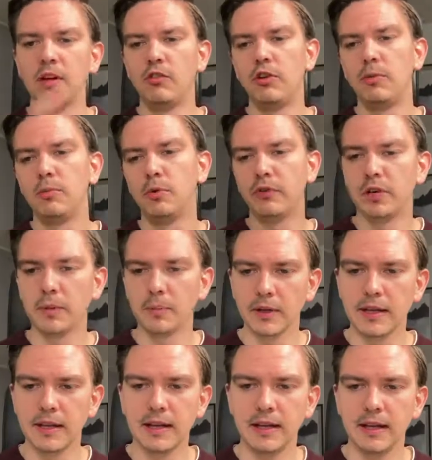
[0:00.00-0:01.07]
removing
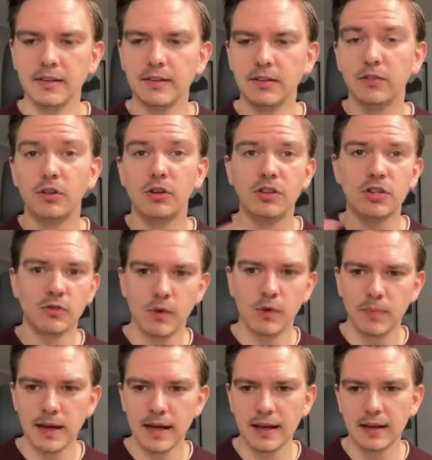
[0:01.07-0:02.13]
duplicates, search and
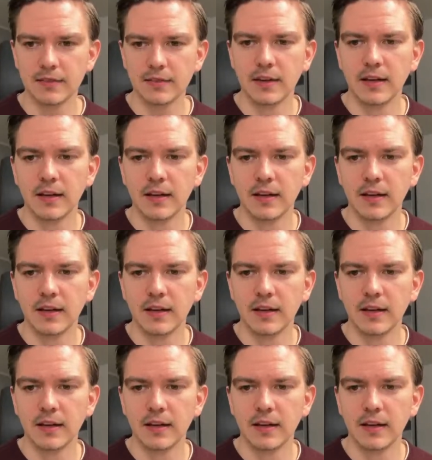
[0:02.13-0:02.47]
replace,